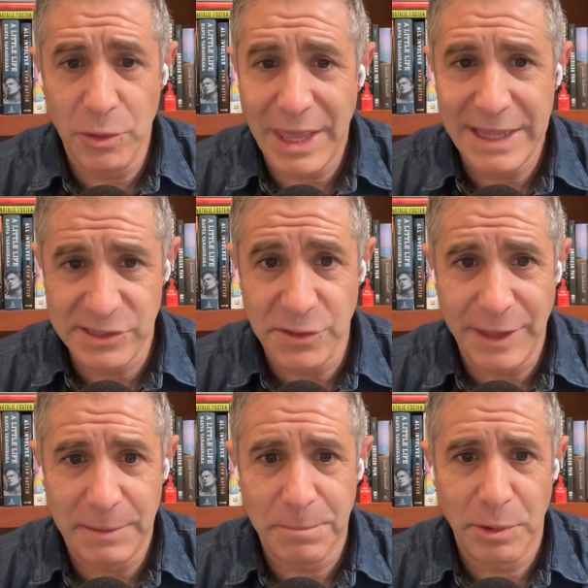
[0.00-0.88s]
canceled
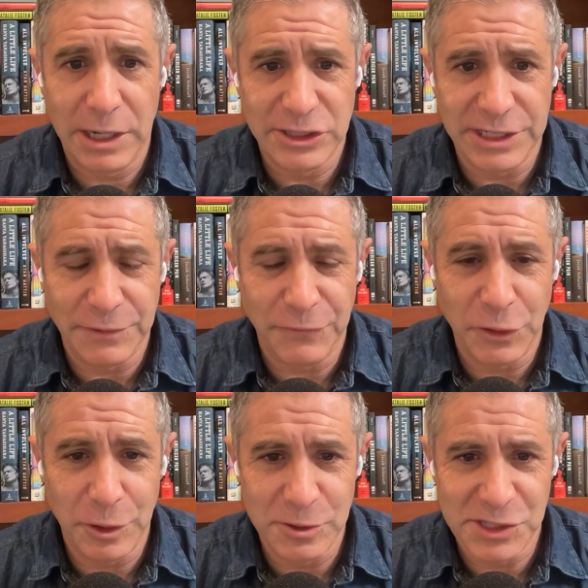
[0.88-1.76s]
that project a
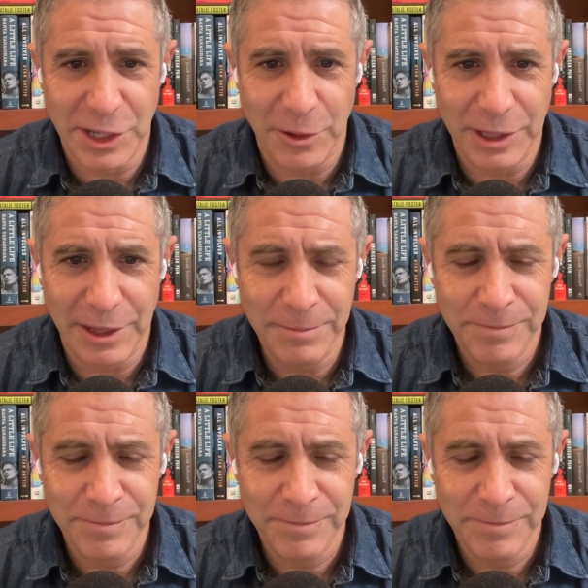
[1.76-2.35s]
few years ago, yeah?